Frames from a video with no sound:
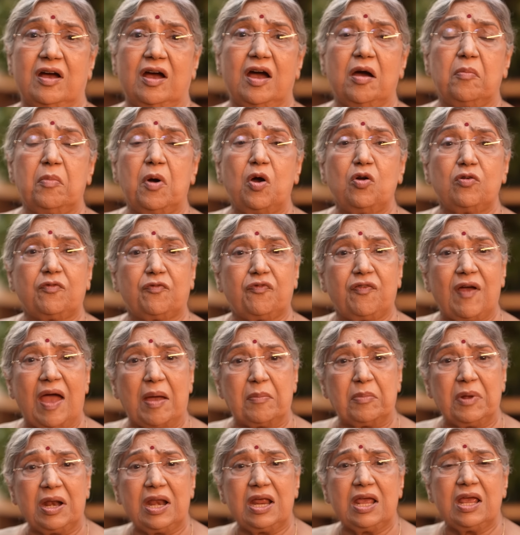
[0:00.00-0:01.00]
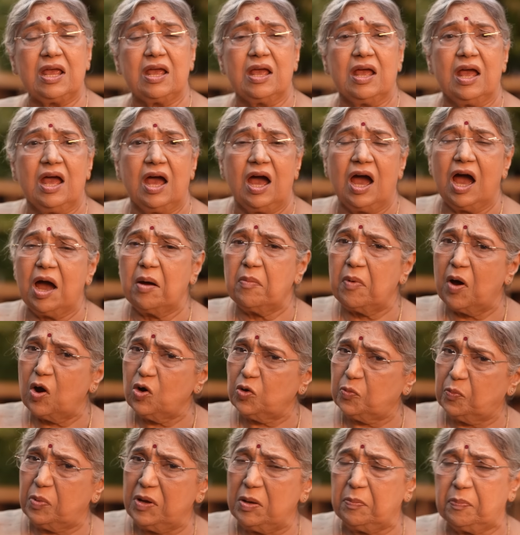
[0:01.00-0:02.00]
about family,
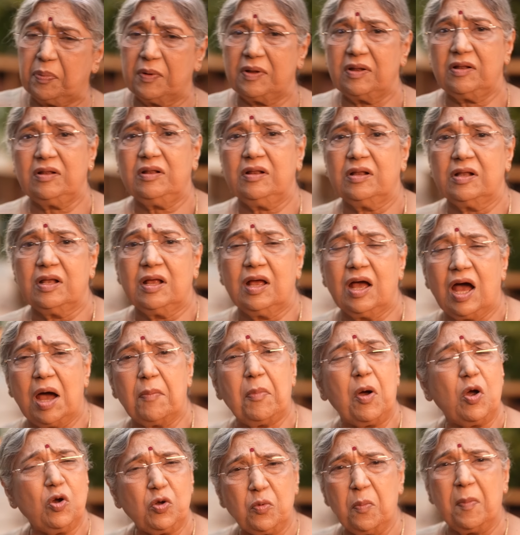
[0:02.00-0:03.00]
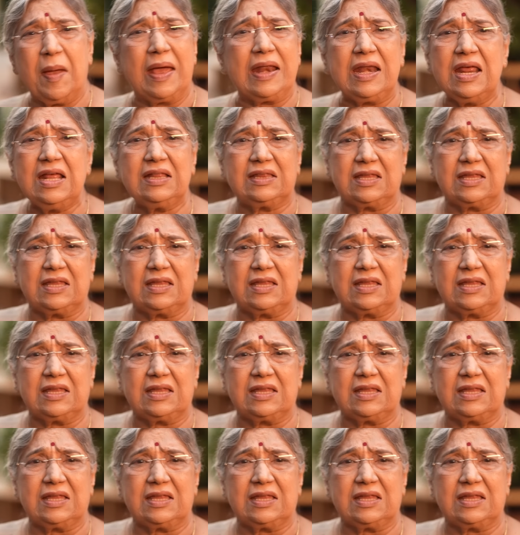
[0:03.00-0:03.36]
about people, about many